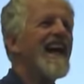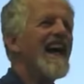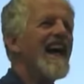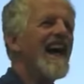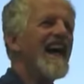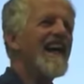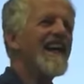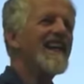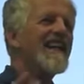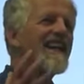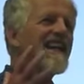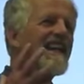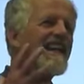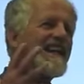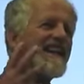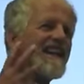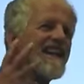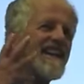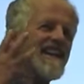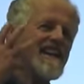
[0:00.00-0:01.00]
And
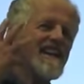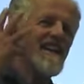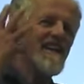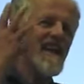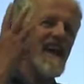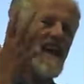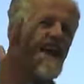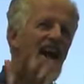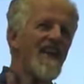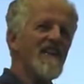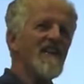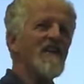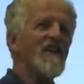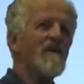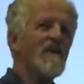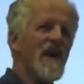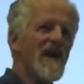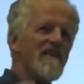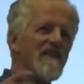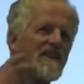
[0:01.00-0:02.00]
you know, they had their
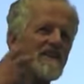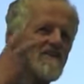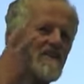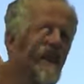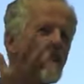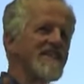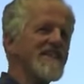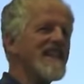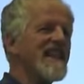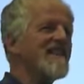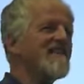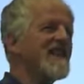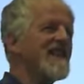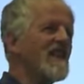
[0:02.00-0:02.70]
own way of expressing it,